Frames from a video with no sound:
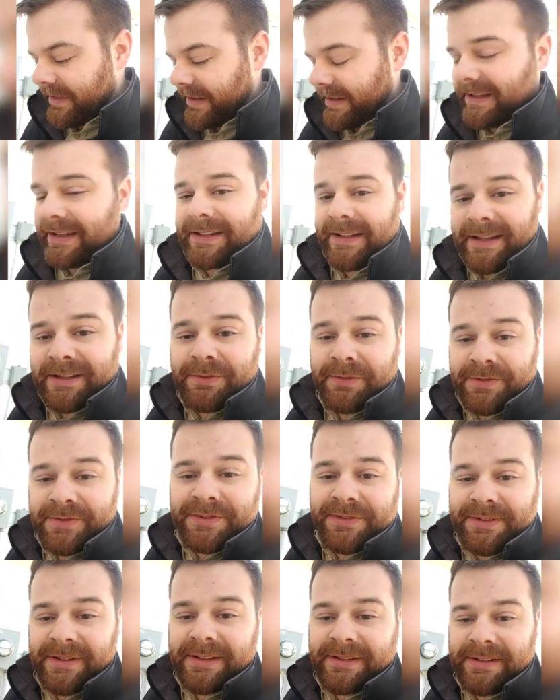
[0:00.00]

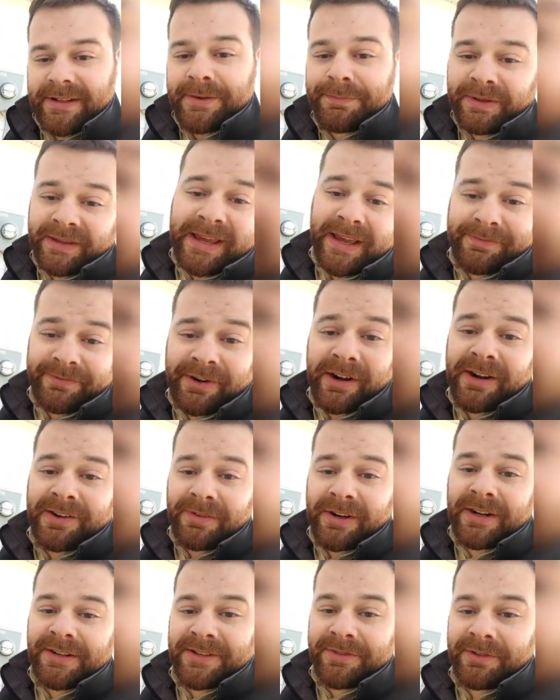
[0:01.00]
it became very,
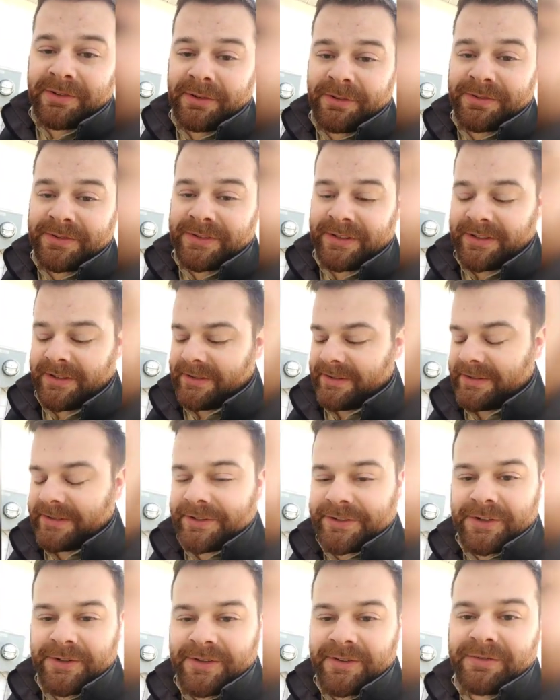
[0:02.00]
very difficult to
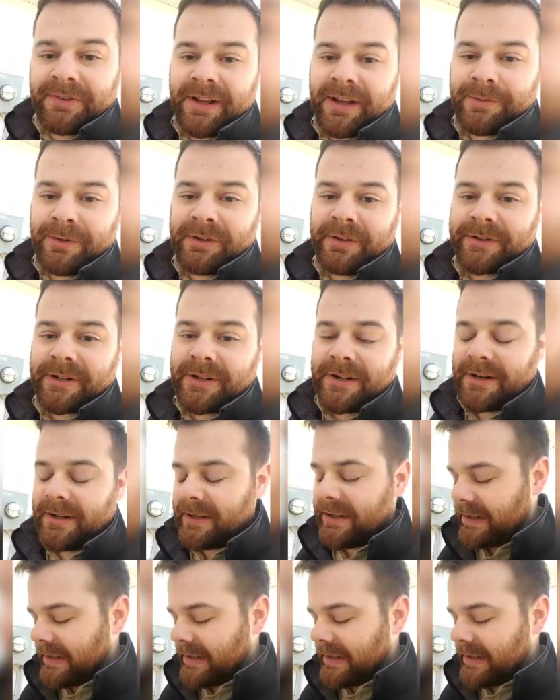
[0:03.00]
turn the flywheel at all.